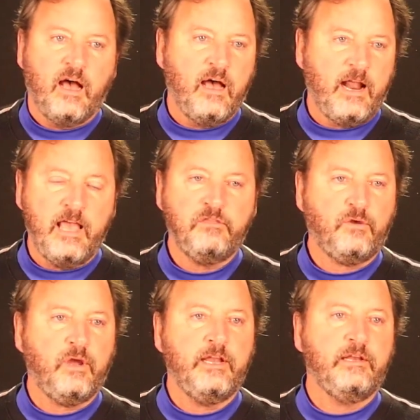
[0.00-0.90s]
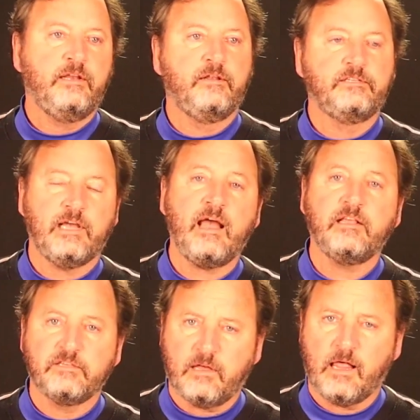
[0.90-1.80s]
eighth grade
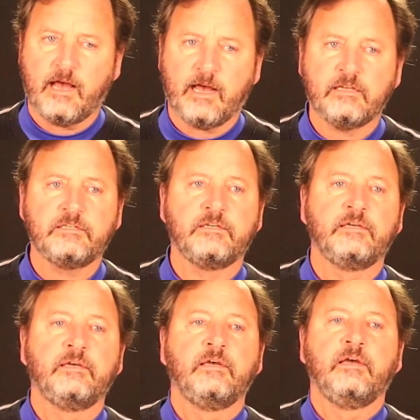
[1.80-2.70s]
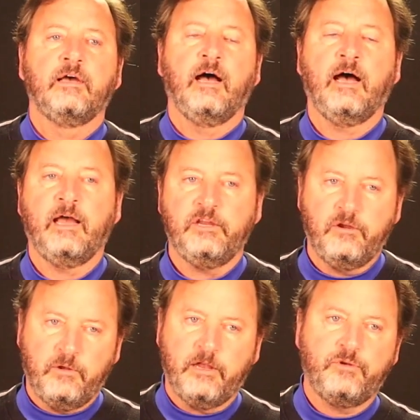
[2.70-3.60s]
science class and
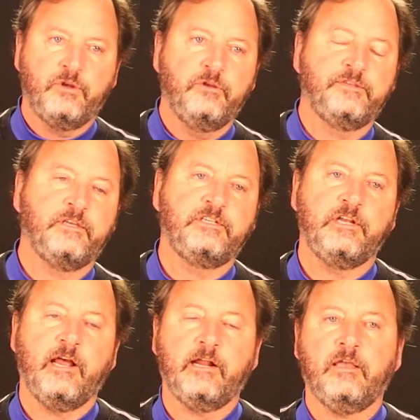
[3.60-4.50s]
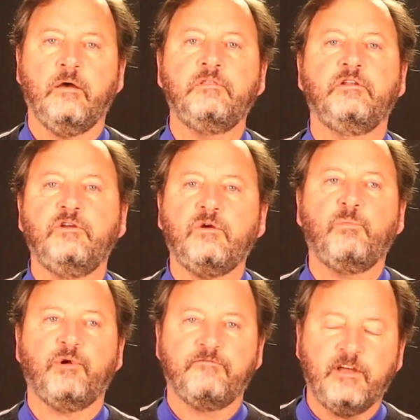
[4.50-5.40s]
you introduce the genetic code, then you're a
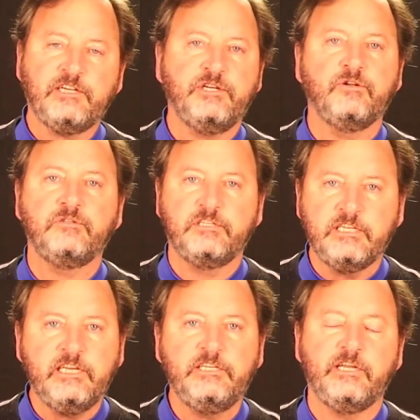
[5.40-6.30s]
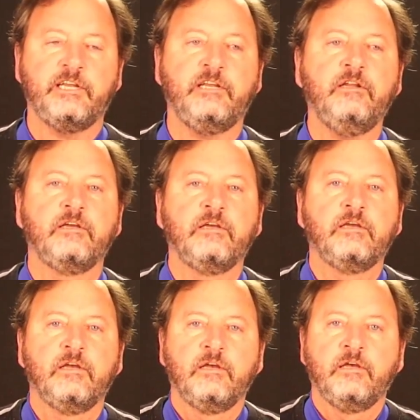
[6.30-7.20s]
professional teaching
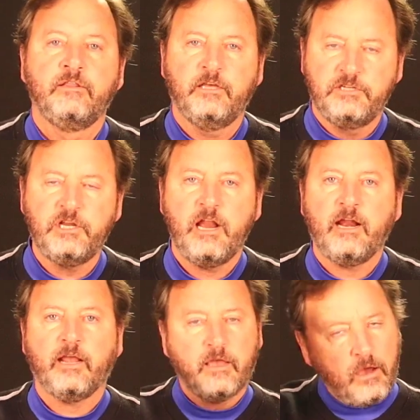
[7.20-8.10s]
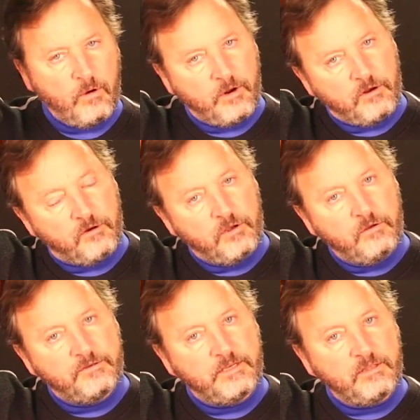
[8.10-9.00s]
the genetic code and you're
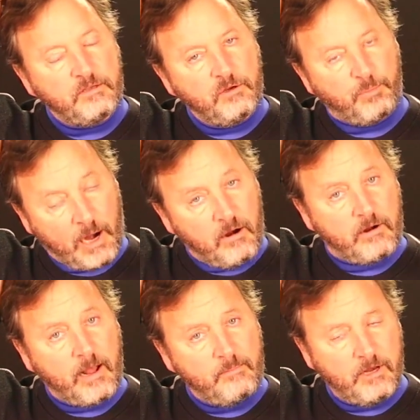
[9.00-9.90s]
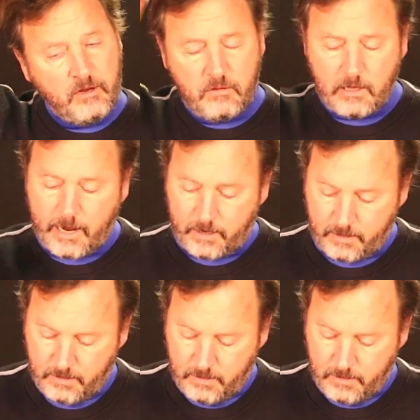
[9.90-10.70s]
using your paradigm to do that.